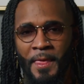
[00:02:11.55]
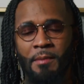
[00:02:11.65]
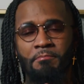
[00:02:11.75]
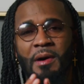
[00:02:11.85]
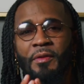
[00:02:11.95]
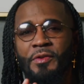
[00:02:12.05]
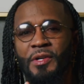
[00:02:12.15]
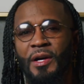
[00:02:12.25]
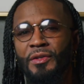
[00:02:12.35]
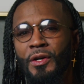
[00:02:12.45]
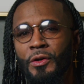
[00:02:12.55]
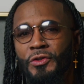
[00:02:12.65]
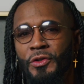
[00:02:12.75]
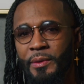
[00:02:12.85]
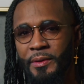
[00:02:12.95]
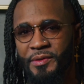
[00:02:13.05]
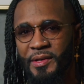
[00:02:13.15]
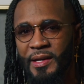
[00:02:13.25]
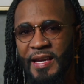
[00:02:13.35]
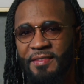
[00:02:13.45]
Mothers are nurturers,
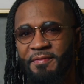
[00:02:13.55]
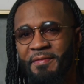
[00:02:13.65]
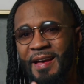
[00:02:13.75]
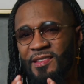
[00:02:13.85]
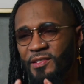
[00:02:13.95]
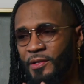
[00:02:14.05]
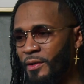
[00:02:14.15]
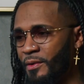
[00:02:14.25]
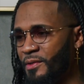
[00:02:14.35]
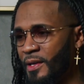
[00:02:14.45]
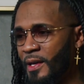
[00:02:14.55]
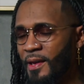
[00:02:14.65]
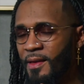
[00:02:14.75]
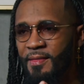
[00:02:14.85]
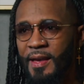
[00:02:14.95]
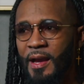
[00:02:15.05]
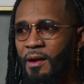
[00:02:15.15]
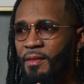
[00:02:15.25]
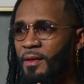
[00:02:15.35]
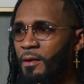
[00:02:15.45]
investors. They
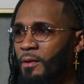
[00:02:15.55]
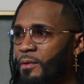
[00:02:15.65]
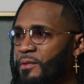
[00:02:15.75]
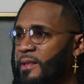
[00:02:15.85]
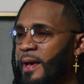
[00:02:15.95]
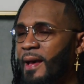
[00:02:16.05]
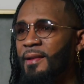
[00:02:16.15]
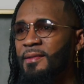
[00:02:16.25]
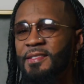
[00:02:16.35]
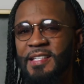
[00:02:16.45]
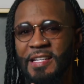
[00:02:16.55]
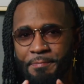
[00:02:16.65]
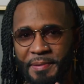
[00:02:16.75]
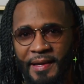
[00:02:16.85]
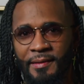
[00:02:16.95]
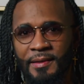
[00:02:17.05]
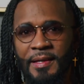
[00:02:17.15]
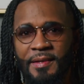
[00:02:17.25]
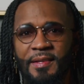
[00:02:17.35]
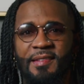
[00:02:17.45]
are those that deepen
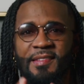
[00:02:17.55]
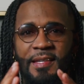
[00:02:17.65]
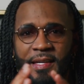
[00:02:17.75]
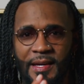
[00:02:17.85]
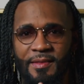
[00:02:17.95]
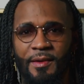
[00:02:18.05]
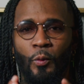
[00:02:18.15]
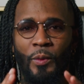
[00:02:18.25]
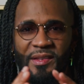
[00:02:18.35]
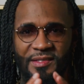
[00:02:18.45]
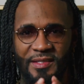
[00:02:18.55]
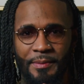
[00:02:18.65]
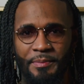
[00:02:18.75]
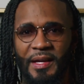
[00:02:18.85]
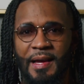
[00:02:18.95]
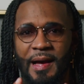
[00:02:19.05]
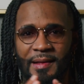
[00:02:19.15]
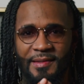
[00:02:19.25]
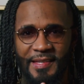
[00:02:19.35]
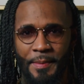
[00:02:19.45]
the seed, the wisdom, the
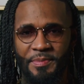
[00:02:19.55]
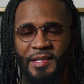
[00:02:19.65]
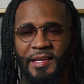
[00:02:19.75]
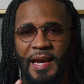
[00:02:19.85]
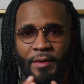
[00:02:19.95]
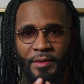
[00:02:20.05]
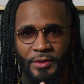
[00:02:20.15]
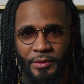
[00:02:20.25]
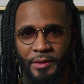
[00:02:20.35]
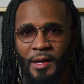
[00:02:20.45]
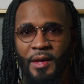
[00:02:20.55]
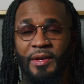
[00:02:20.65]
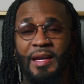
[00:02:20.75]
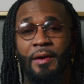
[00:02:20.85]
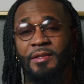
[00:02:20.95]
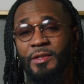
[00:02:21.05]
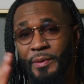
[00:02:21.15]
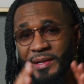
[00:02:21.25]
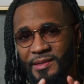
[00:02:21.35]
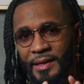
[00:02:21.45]
concepts, the character, the
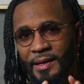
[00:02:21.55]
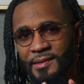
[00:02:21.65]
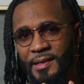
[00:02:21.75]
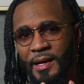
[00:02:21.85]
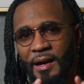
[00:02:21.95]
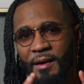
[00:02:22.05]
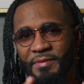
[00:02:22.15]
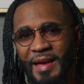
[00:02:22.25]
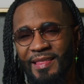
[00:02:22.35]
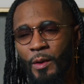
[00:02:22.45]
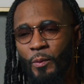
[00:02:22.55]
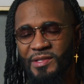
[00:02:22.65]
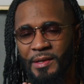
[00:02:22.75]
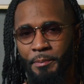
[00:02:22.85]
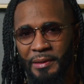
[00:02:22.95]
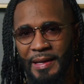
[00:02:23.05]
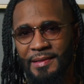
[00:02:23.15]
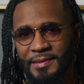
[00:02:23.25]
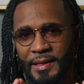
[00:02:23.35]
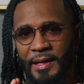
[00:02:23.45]
characteristics of that was
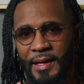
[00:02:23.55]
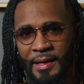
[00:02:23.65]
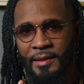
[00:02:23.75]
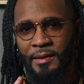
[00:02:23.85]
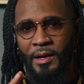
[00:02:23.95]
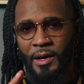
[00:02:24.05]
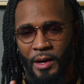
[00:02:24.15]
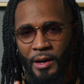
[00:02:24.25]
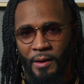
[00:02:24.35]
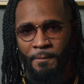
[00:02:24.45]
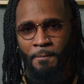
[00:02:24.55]
implanted in her.